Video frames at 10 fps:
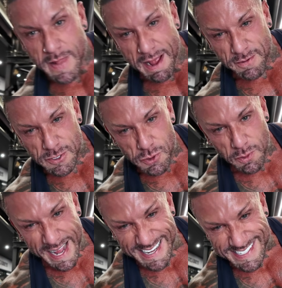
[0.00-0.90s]
Now, if you
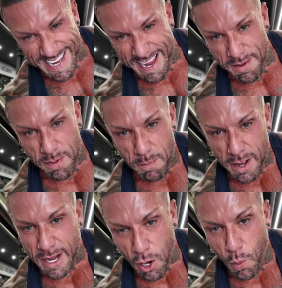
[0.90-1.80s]
saw that set,
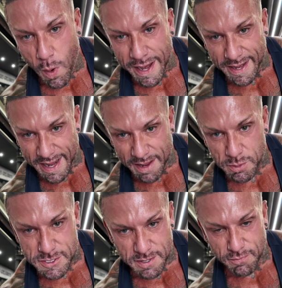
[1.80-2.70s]
my goal weight there
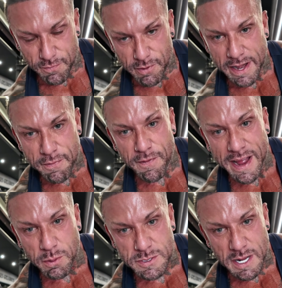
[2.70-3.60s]
was to really
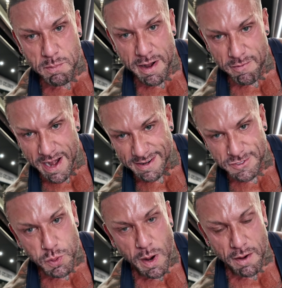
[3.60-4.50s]
fail somewhere
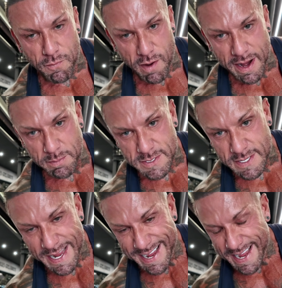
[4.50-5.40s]
around 12
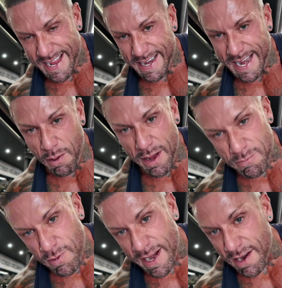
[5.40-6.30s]
reps. Now, I
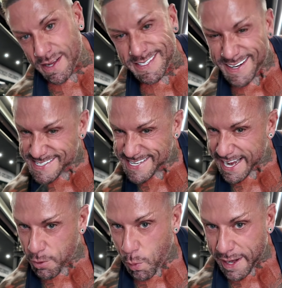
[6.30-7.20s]
realised I'd
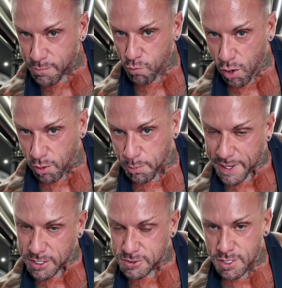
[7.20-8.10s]
set the weight wrong
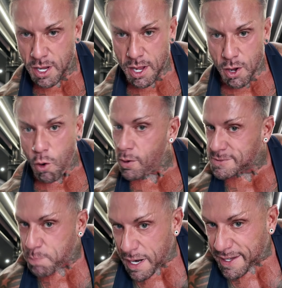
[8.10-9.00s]
because I
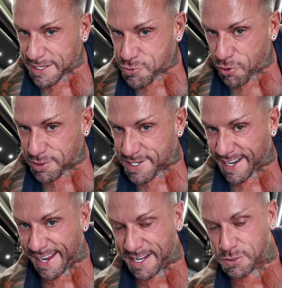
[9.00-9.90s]
was bloody strong
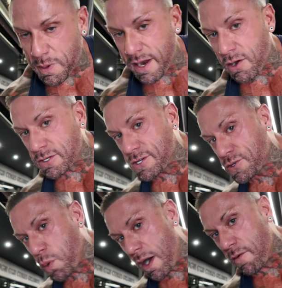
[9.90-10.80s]
today, because when I got to
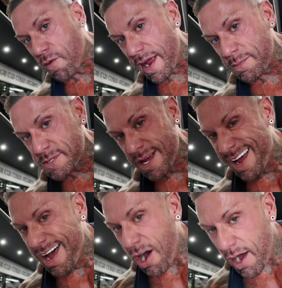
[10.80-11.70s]
12 reps,
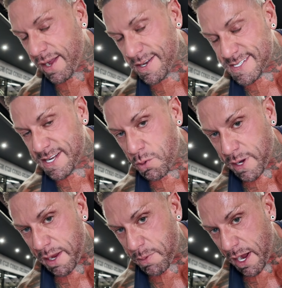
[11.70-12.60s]
I could still
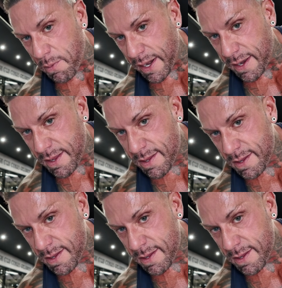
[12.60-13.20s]
keep going.